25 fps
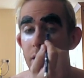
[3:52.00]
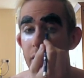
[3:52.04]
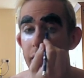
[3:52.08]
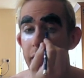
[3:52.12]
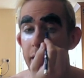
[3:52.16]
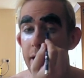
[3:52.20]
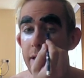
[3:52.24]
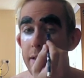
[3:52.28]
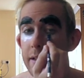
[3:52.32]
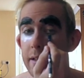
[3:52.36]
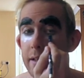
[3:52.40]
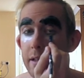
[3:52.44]

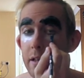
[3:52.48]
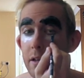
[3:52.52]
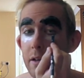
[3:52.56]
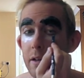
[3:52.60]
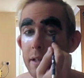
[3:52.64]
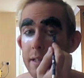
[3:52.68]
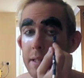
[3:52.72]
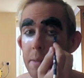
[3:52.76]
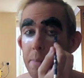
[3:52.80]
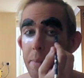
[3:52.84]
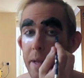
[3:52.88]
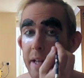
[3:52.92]
it
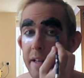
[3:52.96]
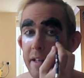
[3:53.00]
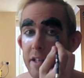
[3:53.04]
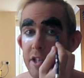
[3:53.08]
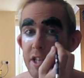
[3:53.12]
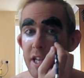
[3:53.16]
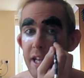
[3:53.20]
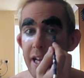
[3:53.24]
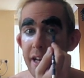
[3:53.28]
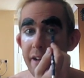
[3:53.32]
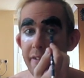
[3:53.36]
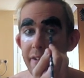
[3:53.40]
looks a bit
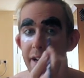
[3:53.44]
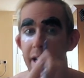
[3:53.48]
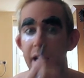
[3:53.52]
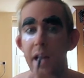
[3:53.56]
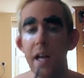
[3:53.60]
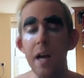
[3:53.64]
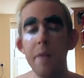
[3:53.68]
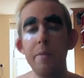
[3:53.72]
teary.